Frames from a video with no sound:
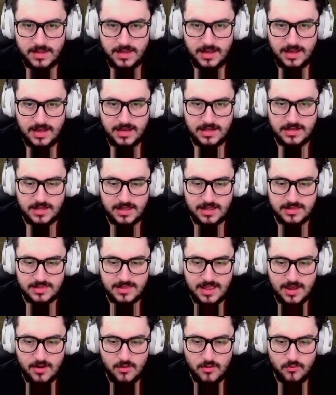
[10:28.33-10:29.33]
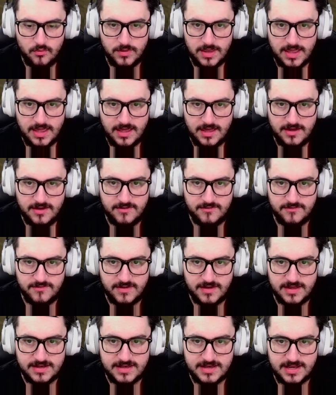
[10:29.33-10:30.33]
and now we have
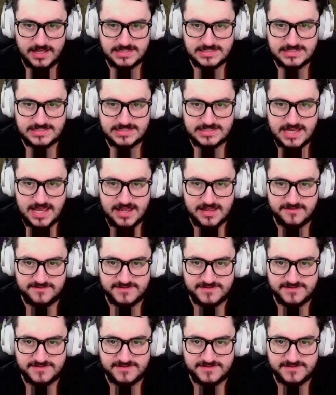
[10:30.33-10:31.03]
a nice stack of